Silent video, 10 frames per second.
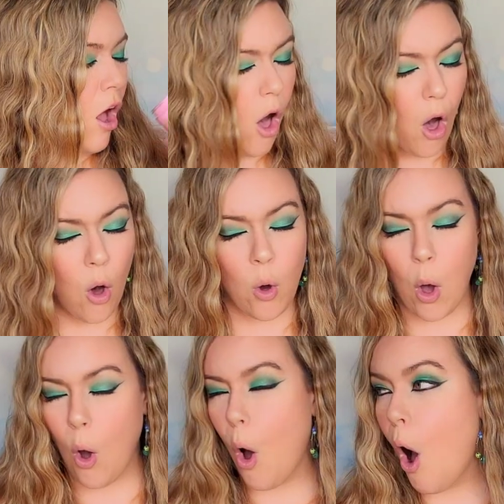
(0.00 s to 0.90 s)

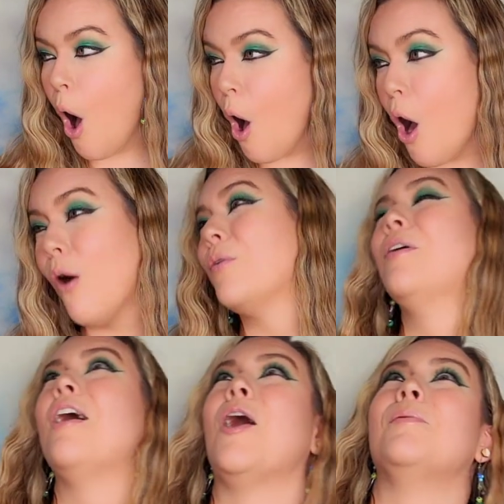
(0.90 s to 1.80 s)
Oh, oh.
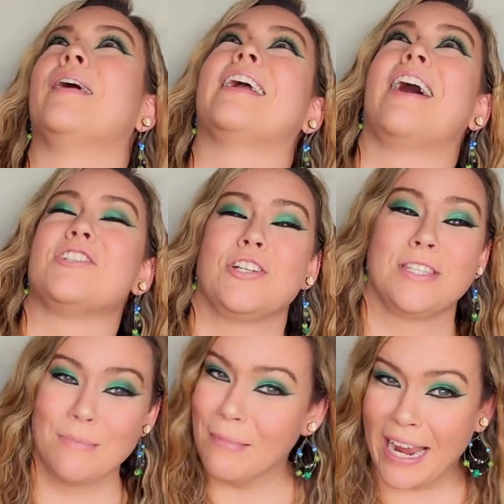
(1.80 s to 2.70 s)
Oh my gosh, it's
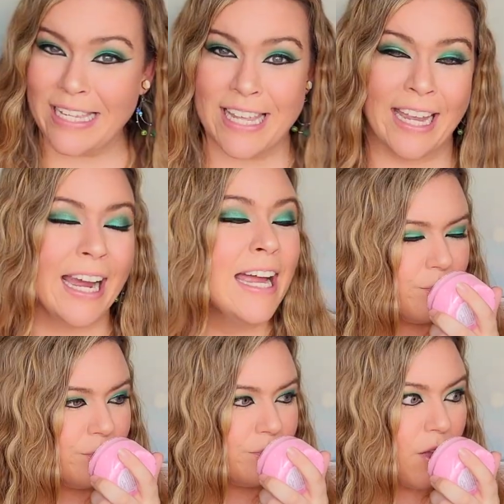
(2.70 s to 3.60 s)
amazing.
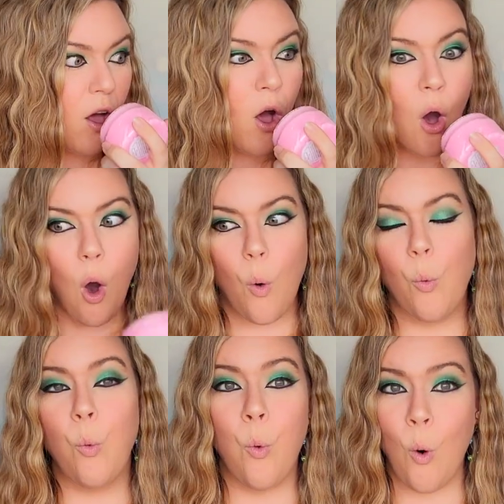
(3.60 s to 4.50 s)

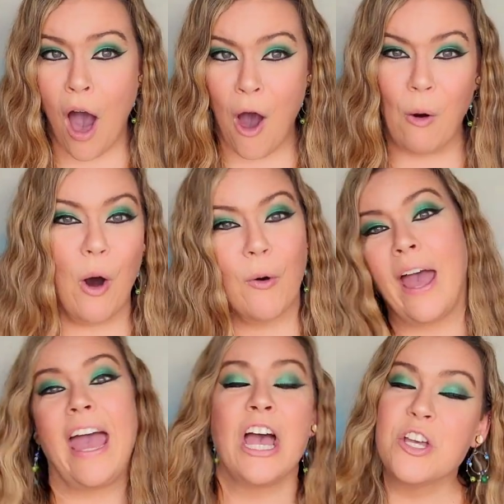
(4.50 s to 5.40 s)
Whoa,
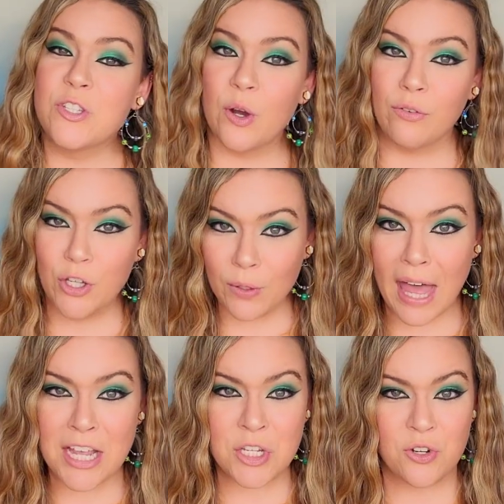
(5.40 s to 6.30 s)
okay, so if you
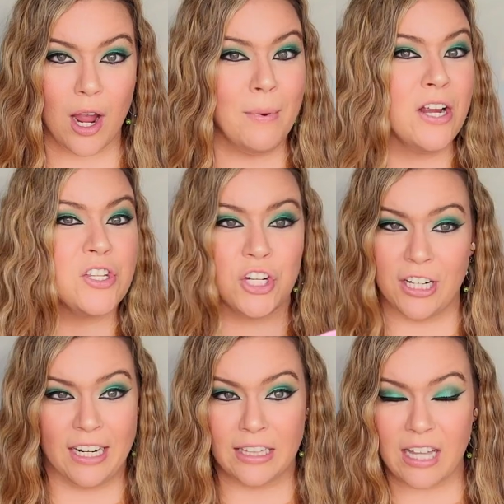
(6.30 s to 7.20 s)
like strawberries, you're
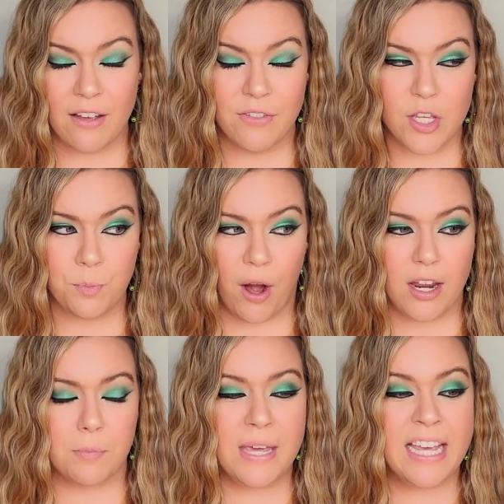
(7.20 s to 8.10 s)
gonna love this
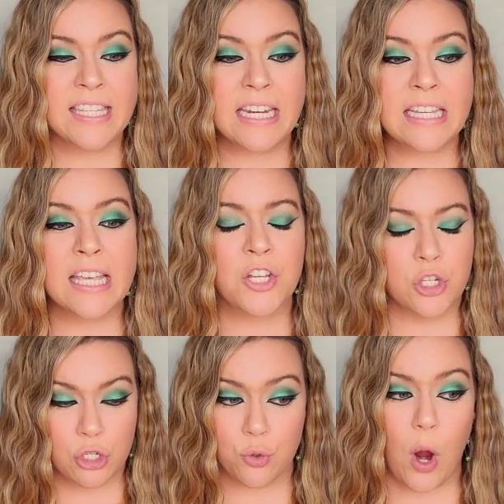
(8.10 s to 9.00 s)
product because it is like
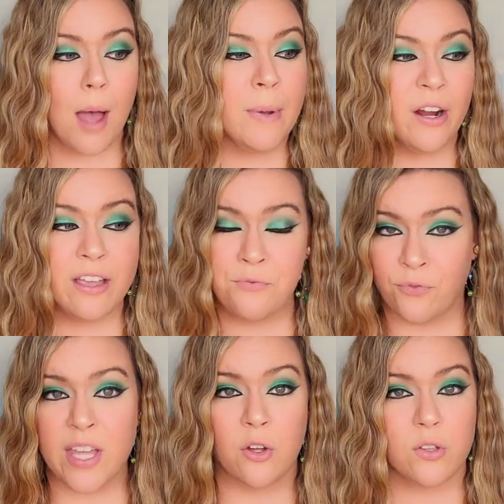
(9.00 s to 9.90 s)
strawberry
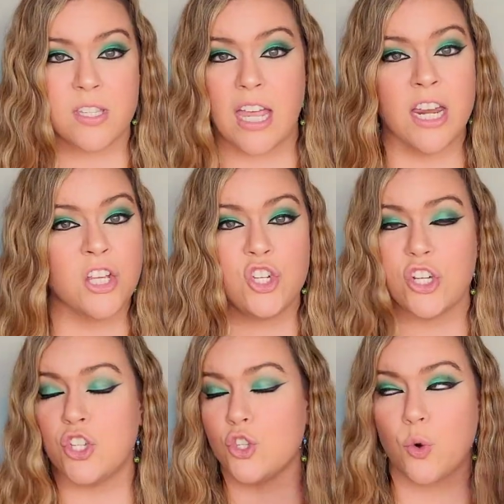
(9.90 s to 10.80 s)
fields. It is
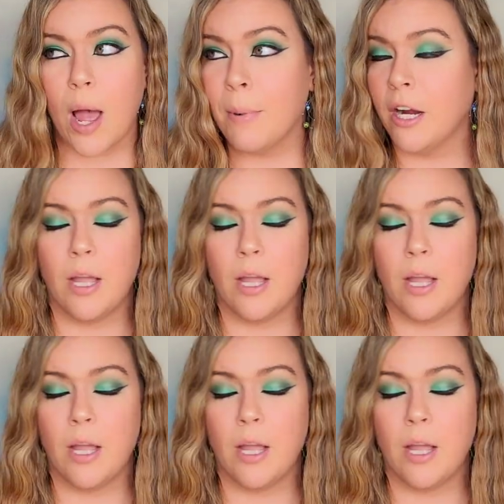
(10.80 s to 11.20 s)
just strawberry